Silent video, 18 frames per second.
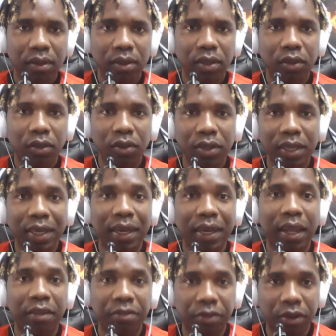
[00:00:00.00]
You don't need an
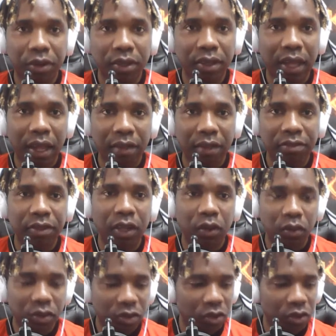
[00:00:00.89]
effort to have
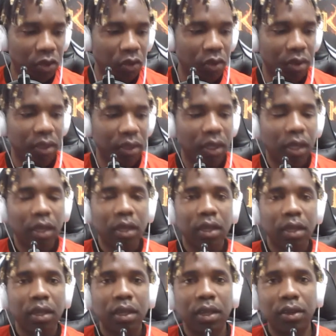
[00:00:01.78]
doubts. You don't
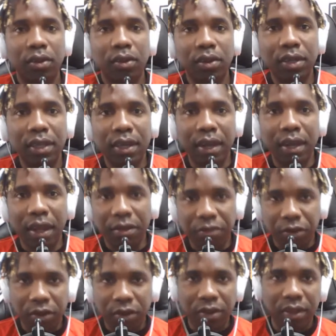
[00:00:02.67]
need an
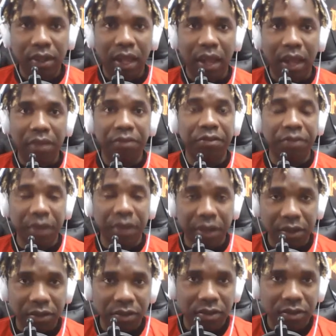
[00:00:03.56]
effort to have
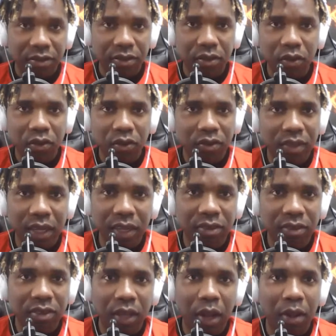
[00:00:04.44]
fears. Those
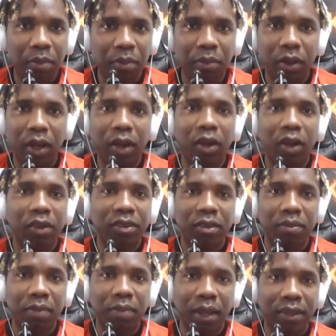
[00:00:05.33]
things come
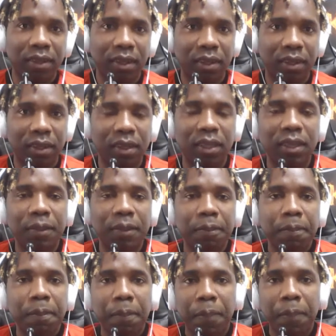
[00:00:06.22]
automatically
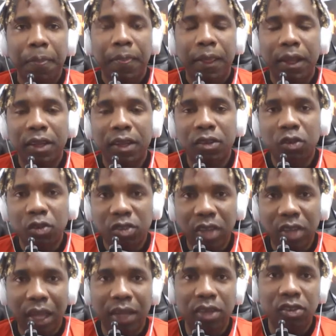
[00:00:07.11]
as you
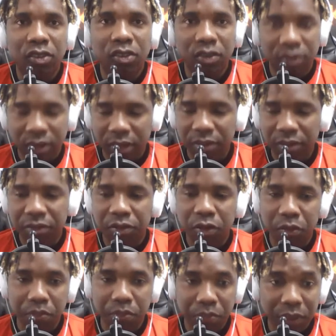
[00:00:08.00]
challenge yourself
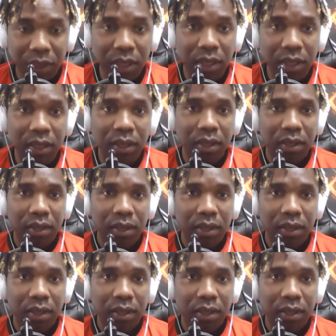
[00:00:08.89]
to be